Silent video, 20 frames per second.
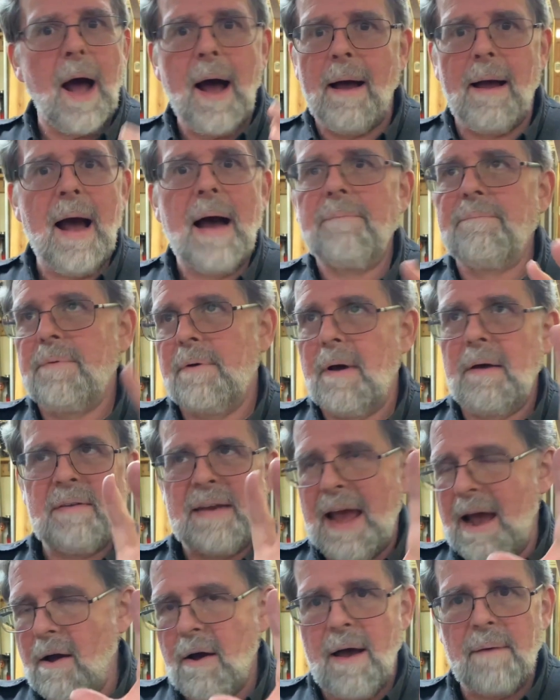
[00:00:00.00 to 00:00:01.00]

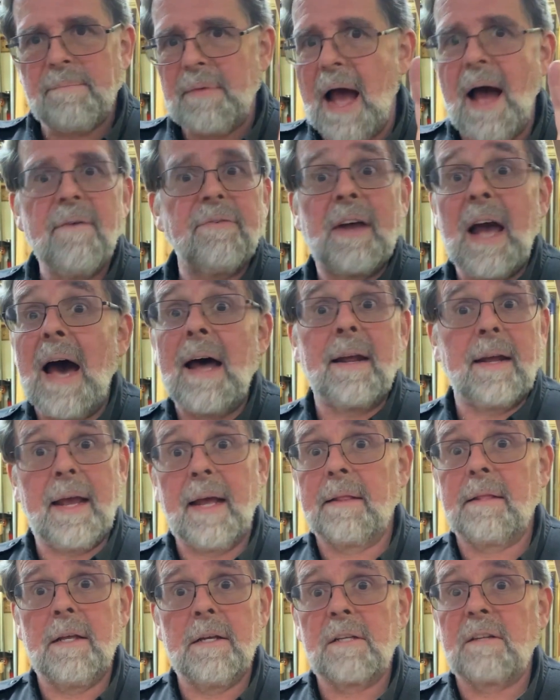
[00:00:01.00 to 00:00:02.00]
I've got to
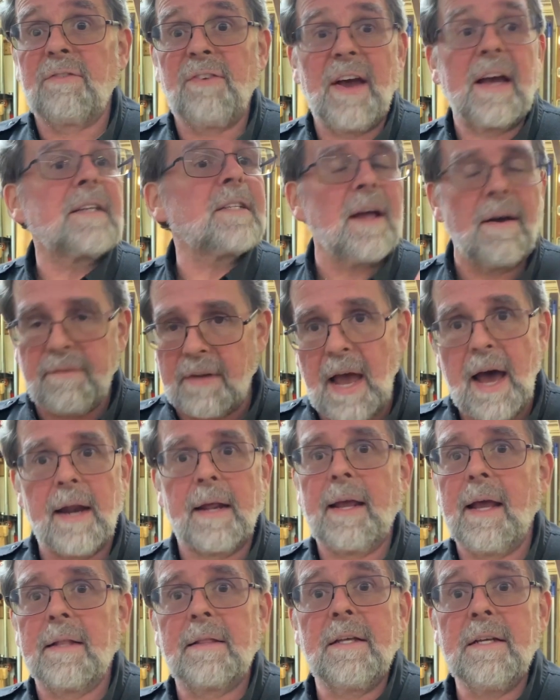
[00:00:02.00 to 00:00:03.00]
get this fixed. I've got
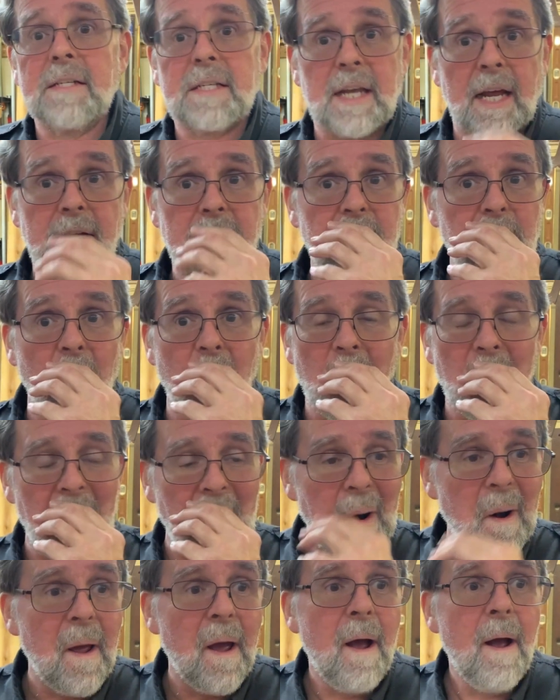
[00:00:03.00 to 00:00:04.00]
to get these things
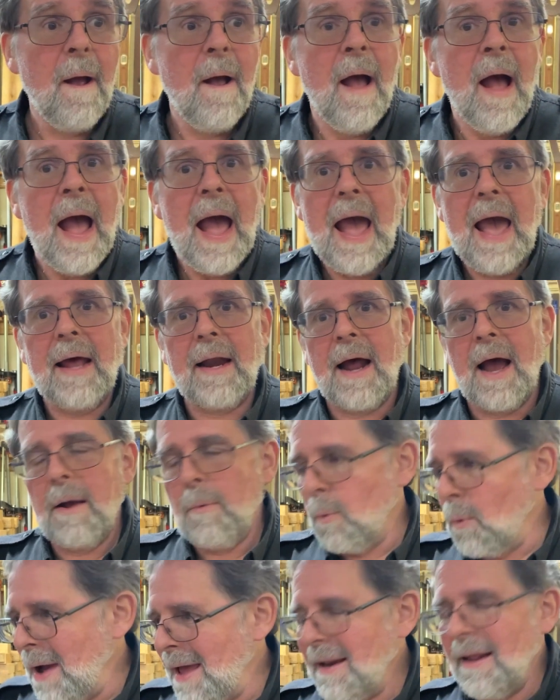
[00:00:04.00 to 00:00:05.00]
ordered. And I
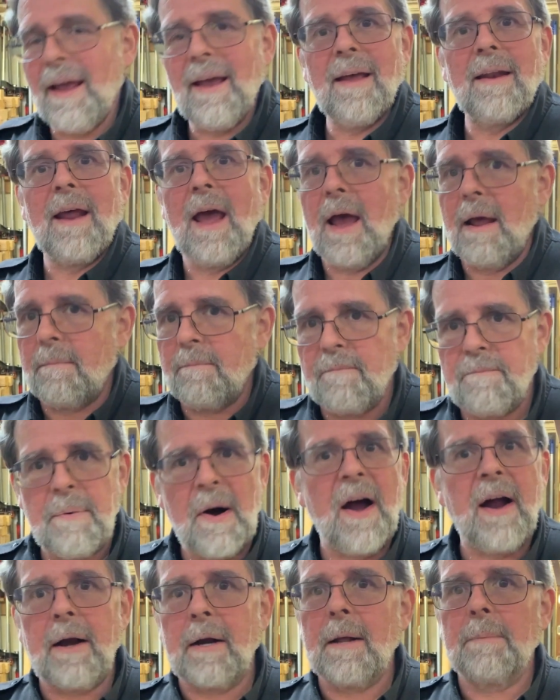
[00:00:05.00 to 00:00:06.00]
went in and
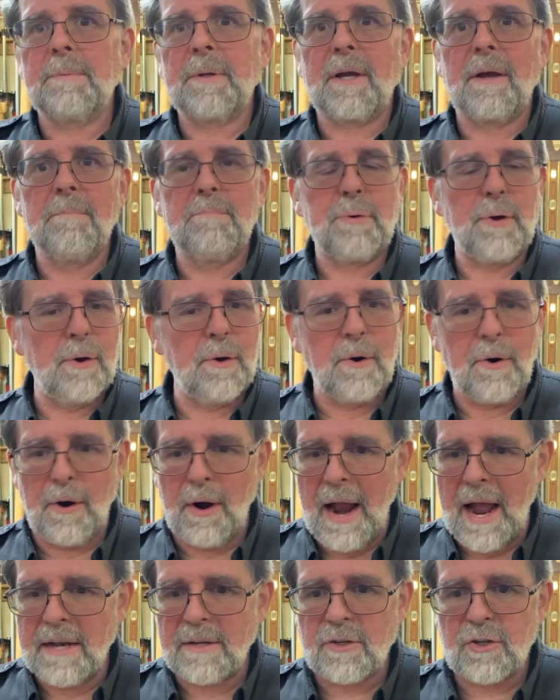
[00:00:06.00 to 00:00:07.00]
fired up the computer
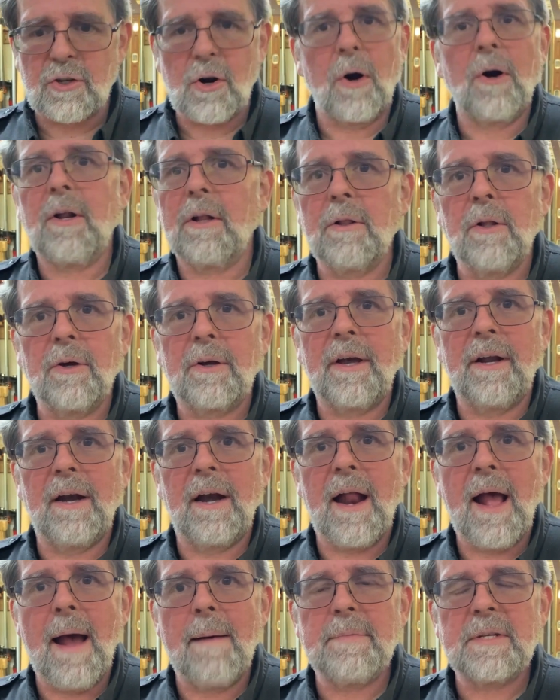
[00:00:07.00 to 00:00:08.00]
and started looking
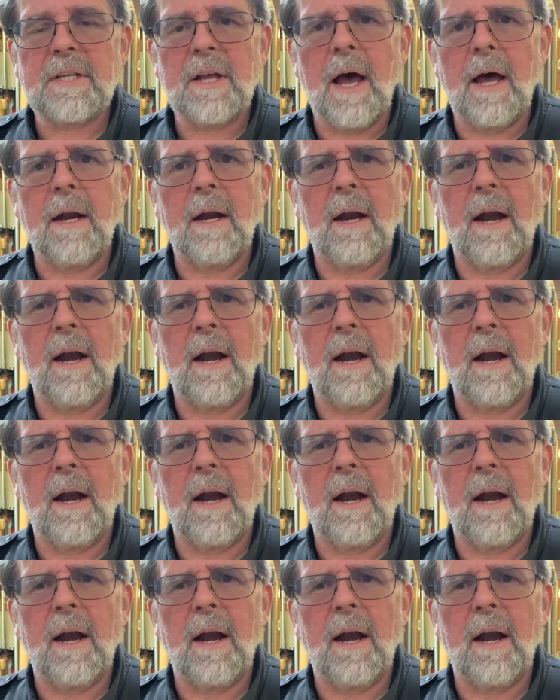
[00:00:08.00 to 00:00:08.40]
at Amazon.